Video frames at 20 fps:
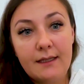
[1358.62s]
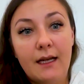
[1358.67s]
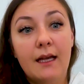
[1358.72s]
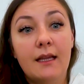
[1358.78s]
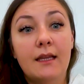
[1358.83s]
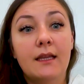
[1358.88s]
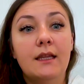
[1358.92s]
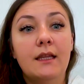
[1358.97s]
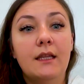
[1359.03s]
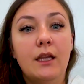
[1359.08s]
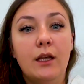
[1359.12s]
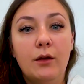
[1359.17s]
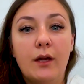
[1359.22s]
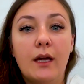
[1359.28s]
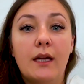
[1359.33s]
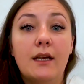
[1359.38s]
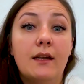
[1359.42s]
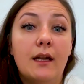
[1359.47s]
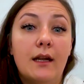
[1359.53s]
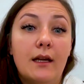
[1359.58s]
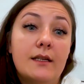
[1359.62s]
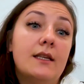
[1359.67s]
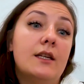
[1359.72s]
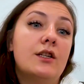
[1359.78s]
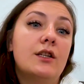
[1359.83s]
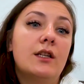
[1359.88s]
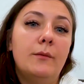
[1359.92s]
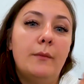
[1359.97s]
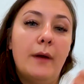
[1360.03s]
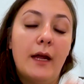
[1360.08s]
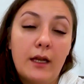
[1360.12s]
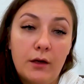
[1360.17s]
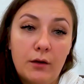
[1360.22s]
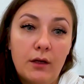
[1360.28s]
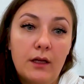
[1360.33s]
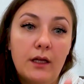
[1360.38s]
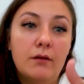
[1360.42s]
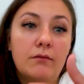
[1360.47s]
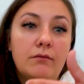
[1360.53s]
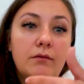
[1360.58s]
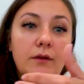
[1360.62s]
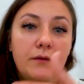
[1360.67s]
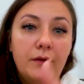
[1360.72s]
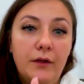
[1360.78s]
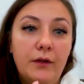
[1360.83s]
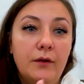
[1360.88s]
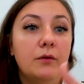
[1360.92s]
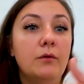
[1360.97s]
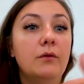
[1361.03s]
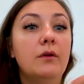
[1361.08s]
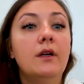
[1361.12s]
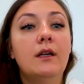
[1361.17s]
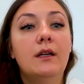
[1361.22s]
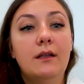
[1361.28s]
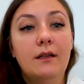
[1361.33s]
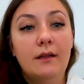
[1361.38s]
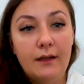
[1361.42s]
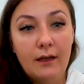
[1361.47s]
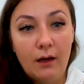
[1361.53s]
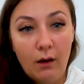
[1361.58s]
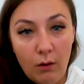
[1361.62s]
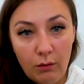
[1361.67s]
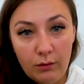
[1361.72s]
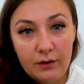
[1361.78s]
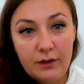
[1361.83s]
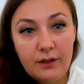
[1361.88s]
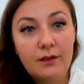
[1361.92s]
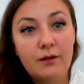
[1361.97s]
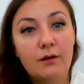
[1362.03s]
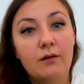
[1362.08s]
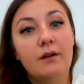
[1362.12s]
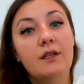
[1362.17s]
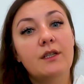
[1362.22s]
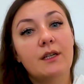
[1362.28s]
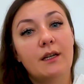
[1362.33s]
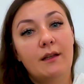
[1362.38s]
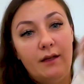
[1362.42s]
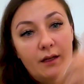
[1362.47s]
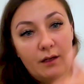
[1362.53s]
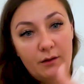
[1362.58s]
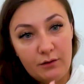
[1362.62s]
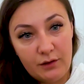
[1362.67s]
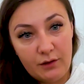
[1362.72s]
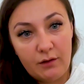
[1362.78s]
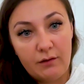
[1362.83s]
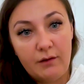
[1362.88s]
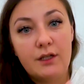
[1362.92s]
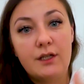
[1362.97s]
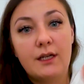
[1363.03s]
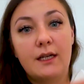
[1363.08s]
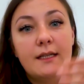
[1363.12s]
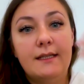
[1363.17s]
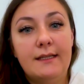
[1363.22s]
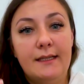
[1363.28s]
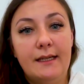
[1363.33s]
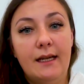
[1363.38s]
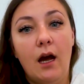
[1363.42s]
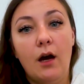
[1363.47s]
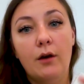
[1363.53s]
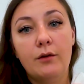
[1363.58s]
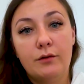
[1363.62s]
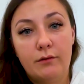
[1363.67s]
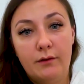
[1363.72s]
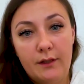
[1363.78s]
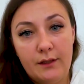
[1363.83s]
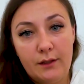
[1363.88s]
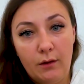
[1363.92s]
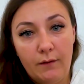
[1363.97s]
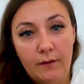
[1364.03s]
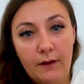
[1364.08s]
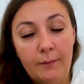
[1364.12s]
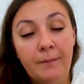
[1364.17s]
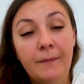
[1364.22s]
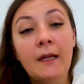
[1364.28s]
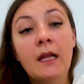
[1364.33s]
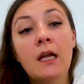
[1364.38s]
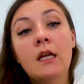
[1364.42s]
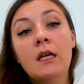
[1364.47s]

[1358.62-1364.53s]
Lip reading: And you can essentially manually review the old storage and the new storage and see how to resolve them.